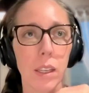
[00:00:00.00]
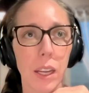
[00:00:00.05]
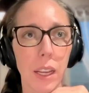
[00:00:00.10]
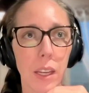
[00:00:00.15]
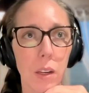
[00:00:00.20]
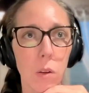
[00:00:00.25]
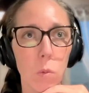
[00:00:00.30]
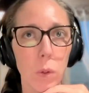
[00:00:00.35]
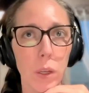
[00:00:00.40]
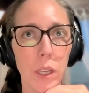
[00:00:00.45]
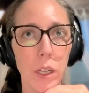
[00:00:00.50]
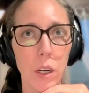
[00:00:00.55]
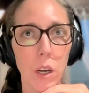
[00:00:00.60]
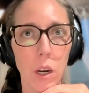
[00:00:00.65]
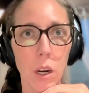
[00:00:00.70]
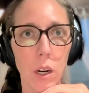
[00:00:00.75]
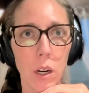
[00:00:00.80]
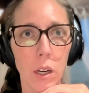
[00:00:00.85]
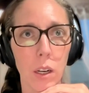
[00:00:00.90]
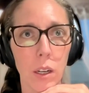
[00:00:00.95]
and when
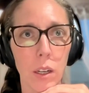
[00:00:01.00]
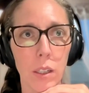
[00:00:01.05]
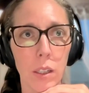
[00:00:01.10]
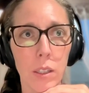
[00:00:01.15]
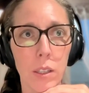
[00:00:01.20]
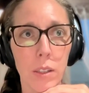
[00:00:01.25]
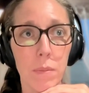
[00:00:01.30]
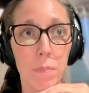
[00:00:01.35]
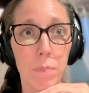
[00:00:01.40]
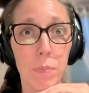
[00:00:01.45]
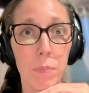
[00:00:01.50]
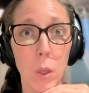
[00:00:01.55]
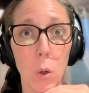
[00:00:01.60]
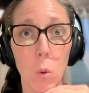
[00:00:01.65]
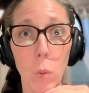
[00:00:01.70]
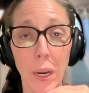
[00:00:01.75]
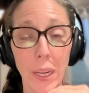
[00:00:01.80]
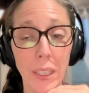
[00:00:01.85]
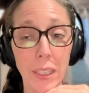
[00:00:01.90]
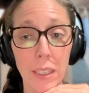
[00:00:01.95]
our
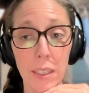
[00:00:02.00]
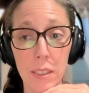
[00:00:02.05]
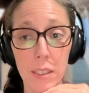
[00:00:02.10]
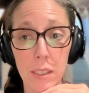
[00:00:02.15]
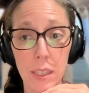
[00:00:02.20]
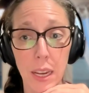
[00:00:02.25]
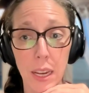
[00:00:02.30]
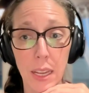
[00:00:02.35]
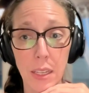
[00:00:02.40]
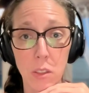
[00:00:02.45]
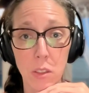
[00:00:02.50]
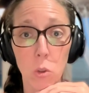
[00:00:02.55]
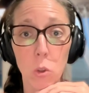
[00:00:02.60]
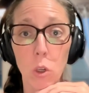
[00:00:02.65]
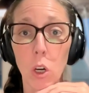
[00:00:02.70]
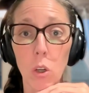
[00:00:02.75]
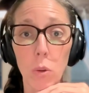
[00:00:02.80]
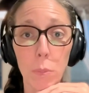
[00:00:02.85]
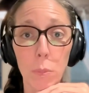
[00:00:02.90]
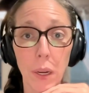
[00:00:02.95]
wait list has
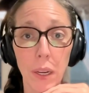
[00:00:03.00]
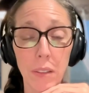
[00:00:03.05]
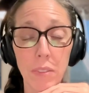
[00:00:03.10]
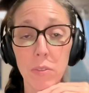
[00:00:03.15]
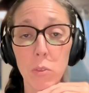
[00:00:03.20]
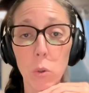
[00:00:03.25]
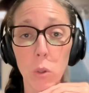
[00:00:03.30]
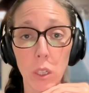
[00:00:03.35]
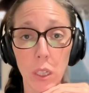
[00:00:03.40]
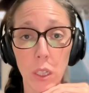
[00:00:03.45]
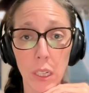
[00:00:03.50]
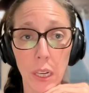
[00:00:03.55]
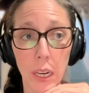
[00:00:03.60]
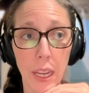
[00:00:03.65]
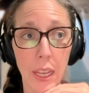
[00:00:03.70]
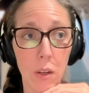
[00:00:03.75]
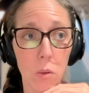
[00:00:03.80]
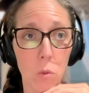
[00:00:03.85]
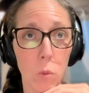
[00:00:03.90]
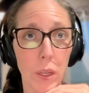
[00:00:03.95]
grown by 40,
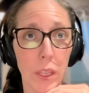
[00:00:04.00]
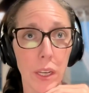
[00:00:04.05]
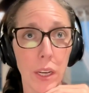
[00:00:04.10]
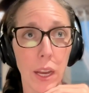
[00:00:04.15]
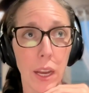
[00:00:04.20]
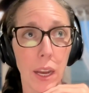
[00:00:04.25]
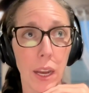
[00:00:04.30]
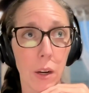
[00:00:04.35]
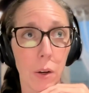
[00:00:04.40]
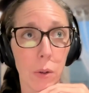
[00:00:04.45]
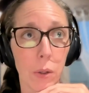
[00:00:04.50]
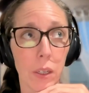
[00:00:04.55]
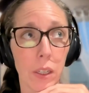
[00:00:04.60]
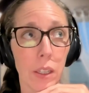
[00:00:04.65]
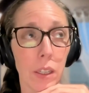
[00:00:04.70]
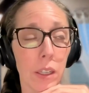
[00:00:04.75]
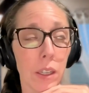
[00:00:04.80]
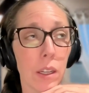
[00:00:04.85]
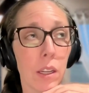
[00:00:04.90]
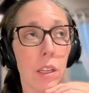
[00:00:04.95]
and when
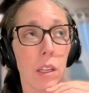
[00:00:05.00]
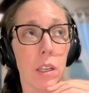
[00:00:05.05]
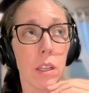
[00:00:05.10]
our